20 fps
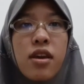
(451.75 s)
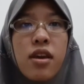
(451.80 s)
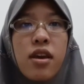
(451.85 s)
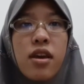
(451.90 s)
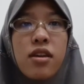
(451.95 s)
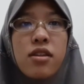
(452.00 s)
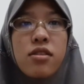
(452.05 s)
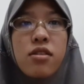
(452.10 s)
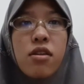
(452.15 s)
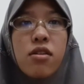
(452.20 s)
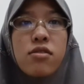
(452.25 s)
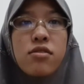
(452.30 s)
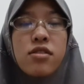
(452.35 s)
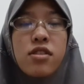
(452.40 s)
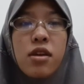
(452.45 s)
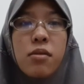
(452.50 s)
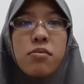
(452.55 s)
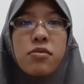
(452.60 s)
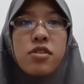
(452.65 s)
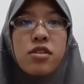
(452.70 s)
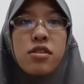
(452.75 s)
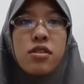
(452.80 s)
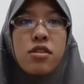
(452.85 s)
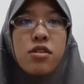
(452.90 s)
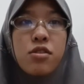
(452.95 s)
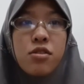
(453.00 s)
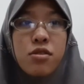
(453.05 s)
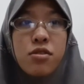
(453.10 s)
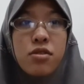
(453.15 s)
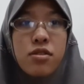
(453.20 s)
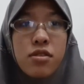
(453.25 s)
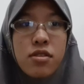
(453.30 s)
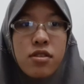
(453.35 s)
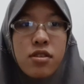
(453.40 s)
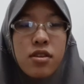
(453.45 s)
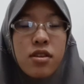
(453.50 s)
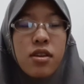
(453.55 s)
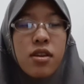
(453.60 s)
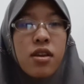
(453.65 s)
and concepts used,